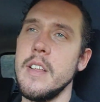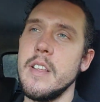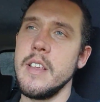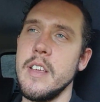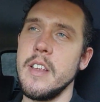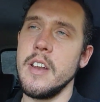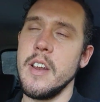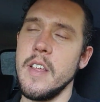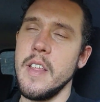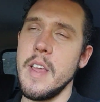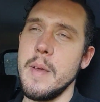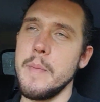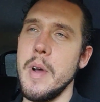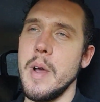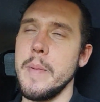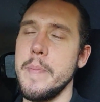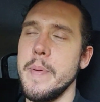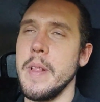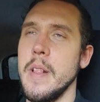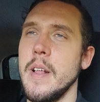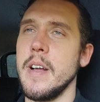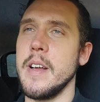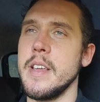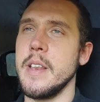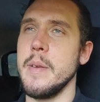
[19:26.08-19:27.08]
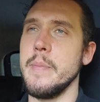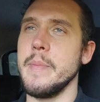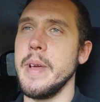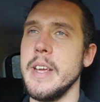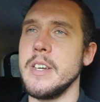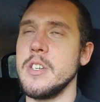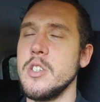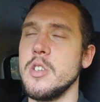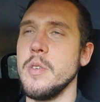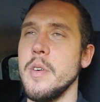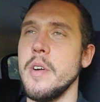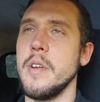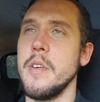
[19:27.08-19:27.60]
You know, they might be lucky to
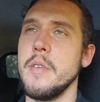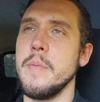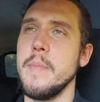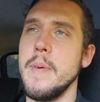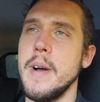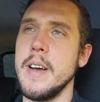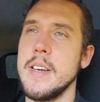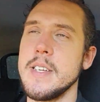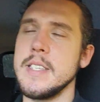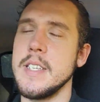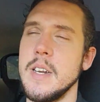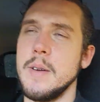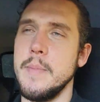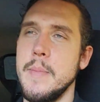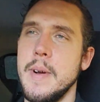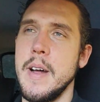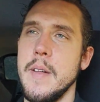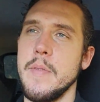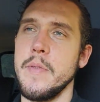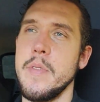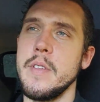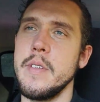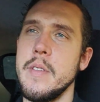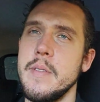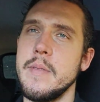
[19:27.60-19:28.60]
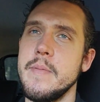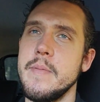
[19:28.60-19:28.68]
make $200 in a month,